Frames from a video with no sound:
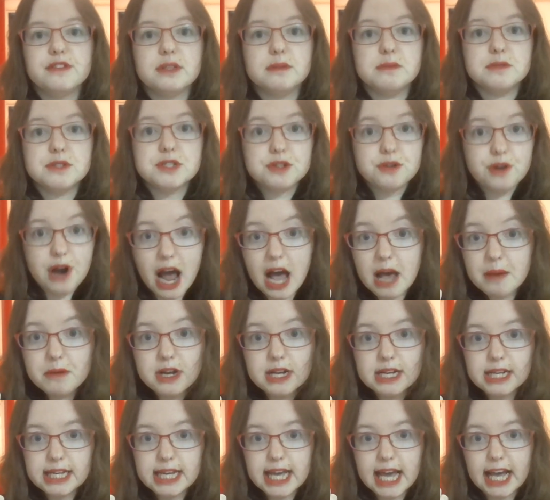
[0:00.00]
subscriber
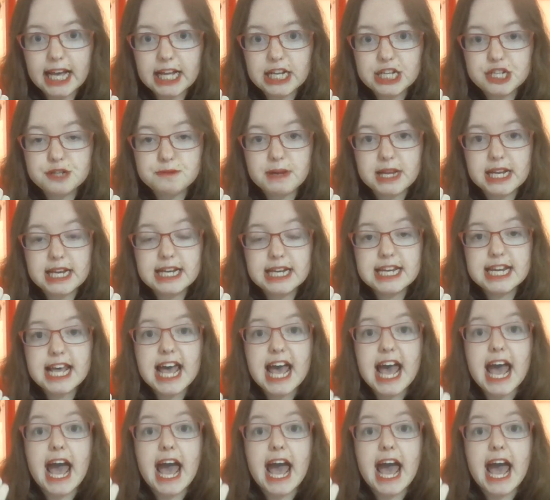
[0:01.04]
engagement,